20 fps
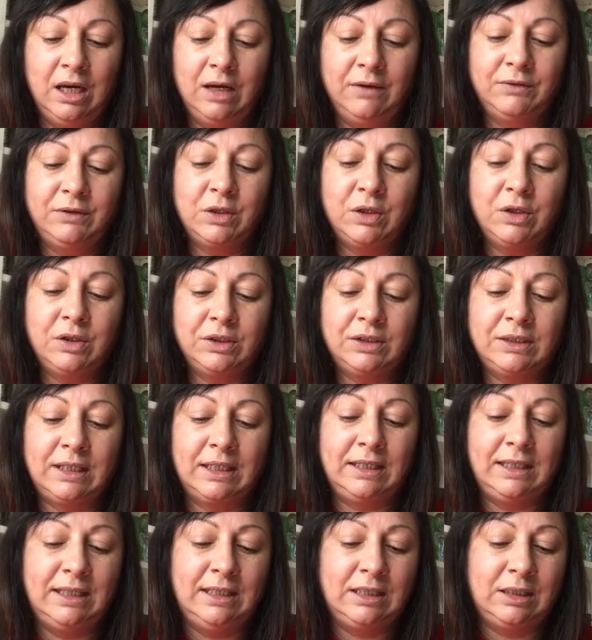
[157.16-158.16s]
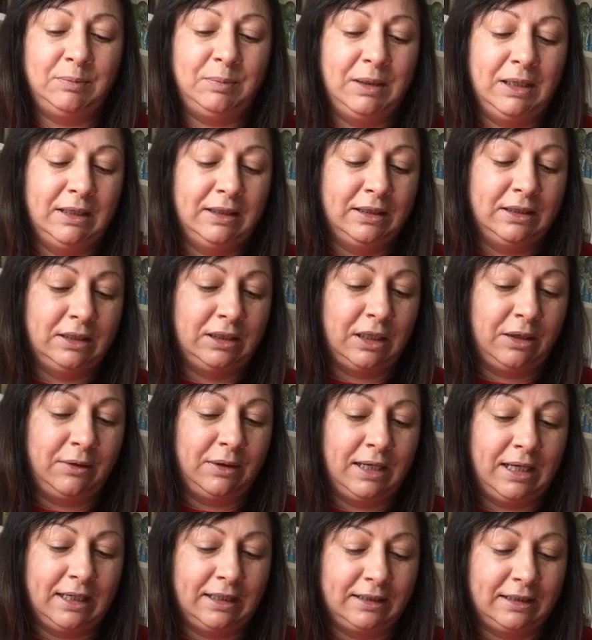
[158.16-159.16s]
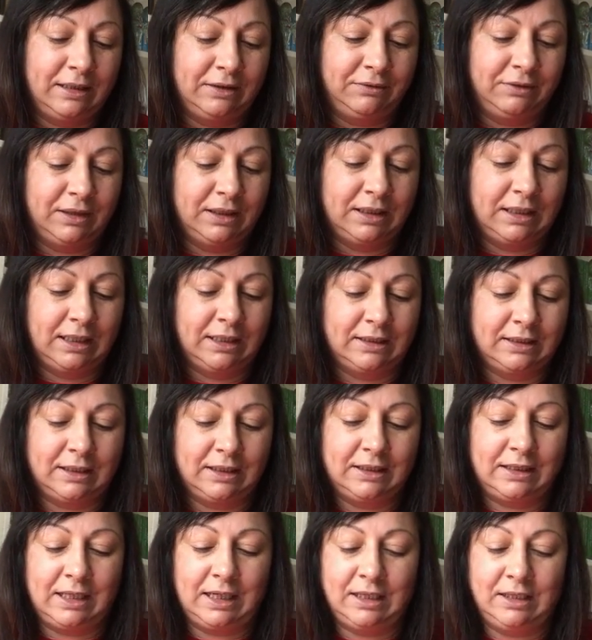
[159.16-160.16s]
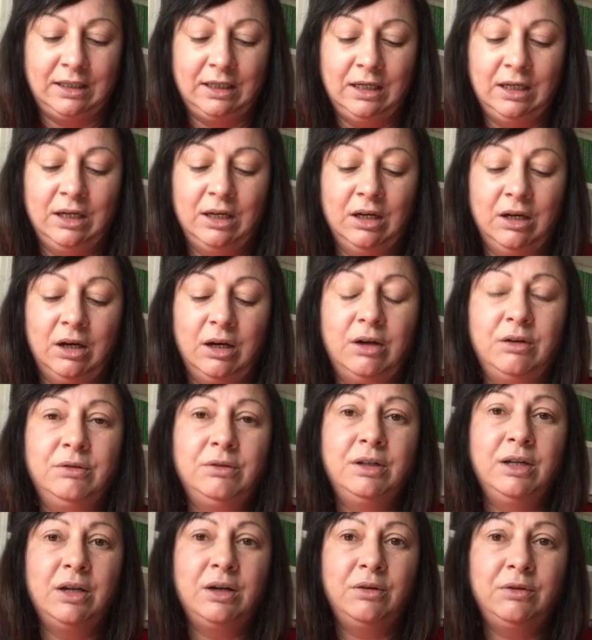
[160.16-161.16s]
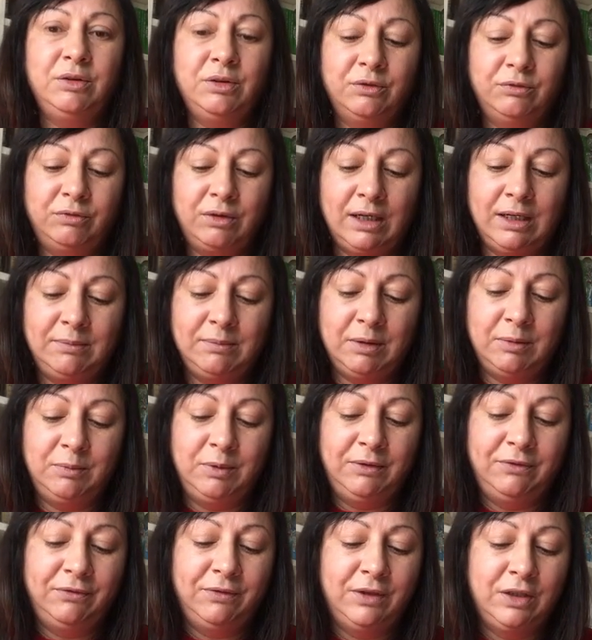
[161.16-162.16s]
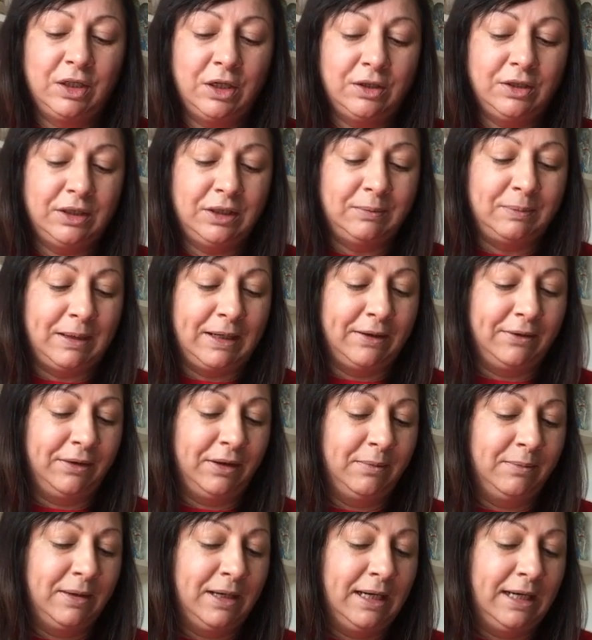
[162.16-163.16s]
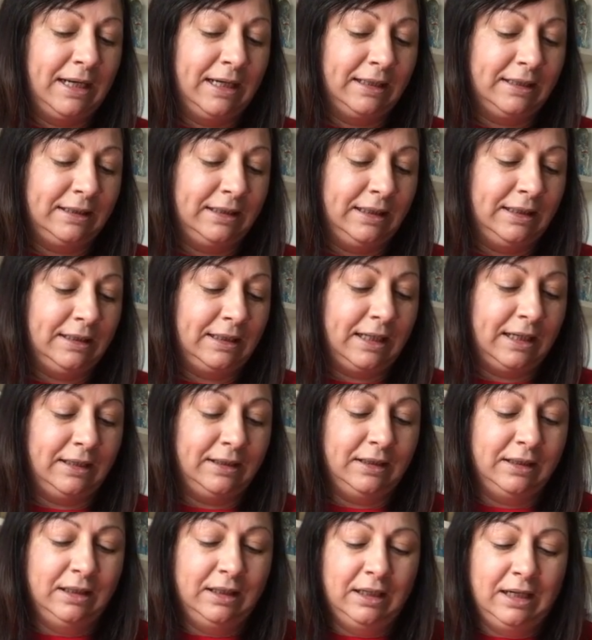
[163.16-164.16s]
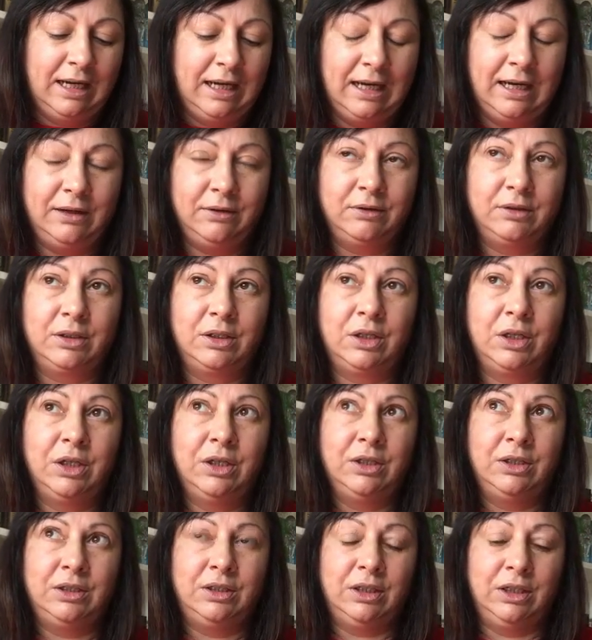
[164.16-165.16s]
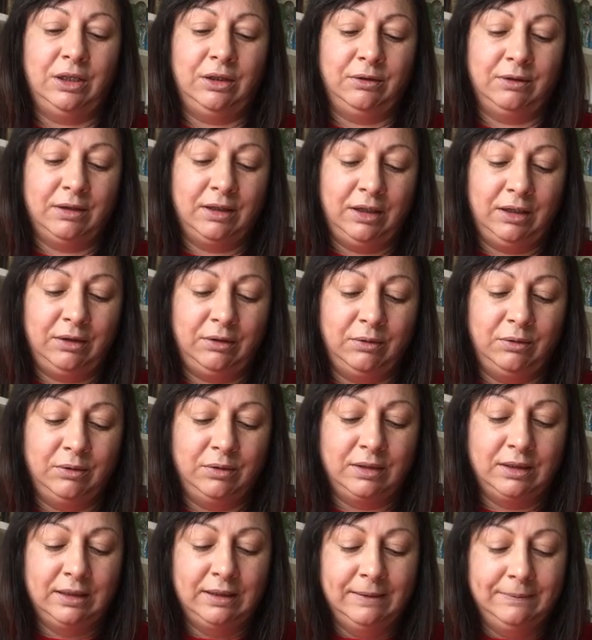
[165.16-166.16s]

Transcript: "Of course they need to be in the show," Alexis Francesca said. "Oh no, you're right, Mum, we forgot about them," Alexi said. How could you, I thought.